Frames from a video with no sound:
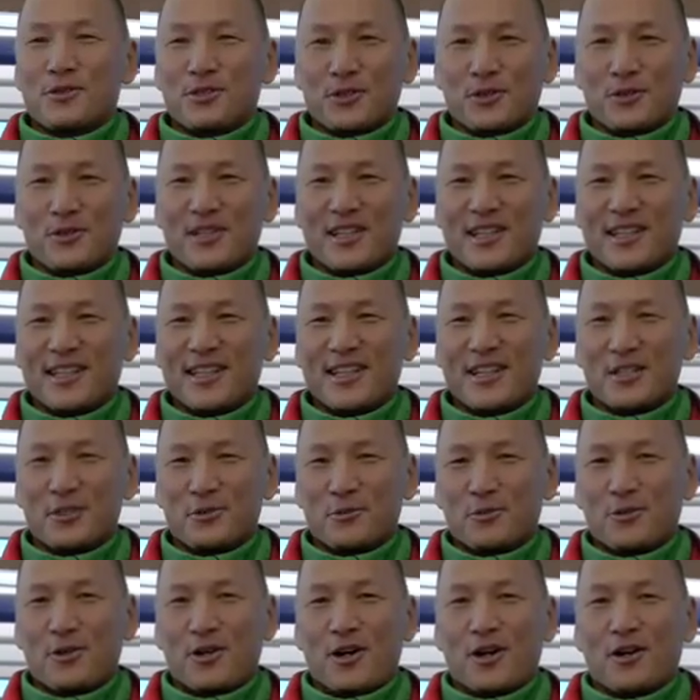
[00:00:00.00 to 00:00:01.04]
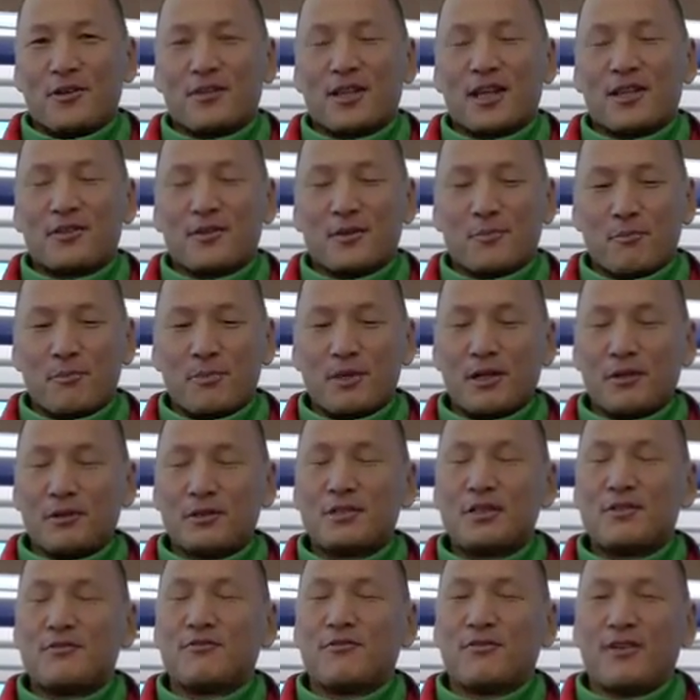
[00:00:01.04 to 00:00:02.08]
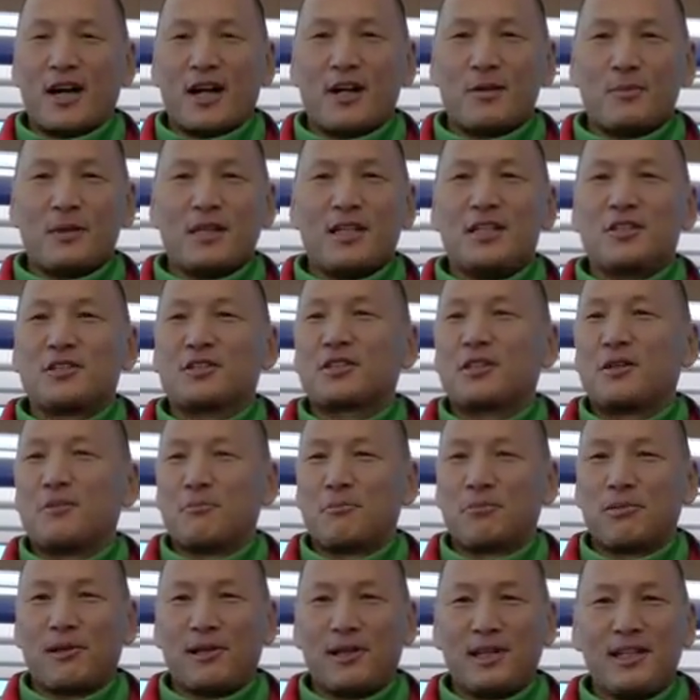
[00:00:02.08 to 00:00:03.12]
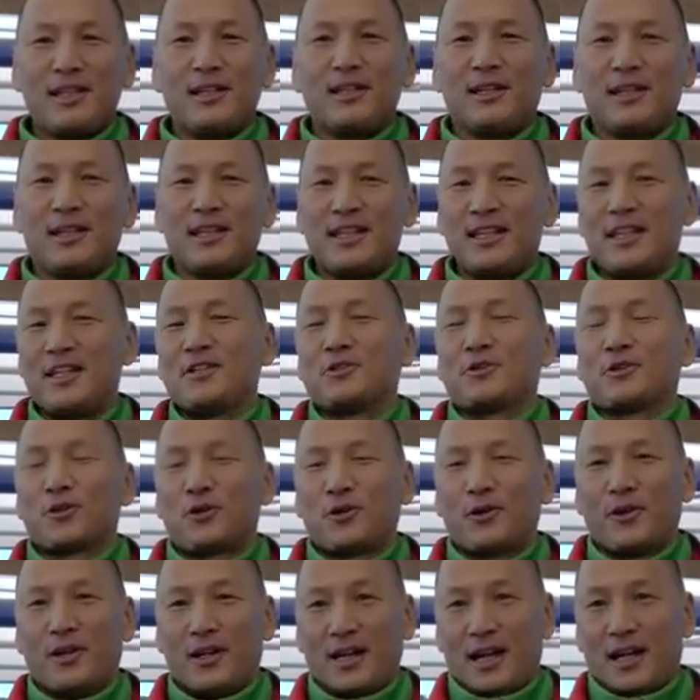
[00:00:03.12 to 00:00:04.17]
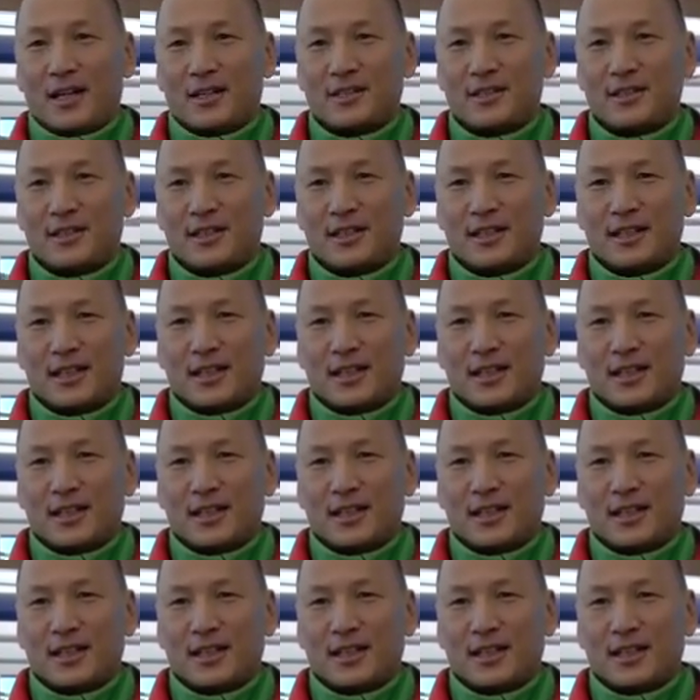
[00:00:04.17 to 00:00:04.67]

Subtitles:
doing is wrong, that the built environment is completely incorrect,